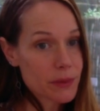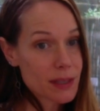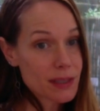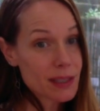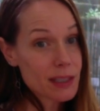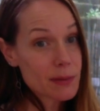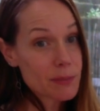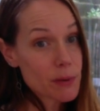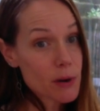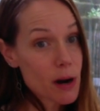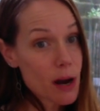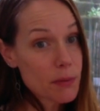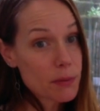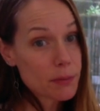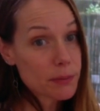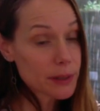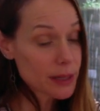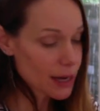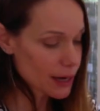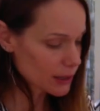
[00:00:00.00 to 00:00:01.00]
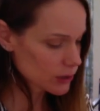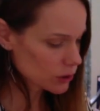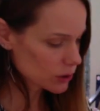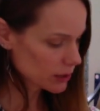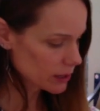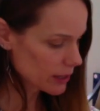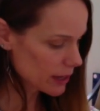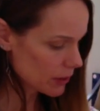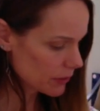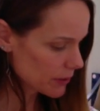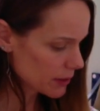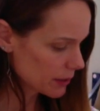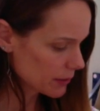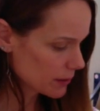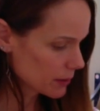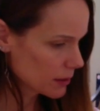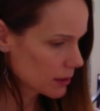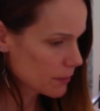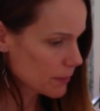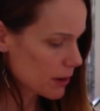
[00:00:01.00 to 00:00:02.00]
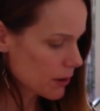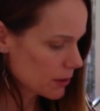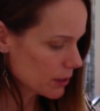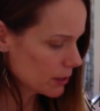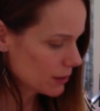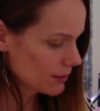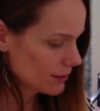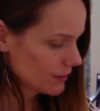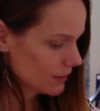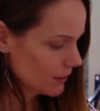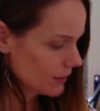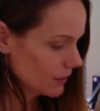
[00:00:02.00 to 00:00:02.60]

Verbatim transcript: this is probably actually, now that I think about it,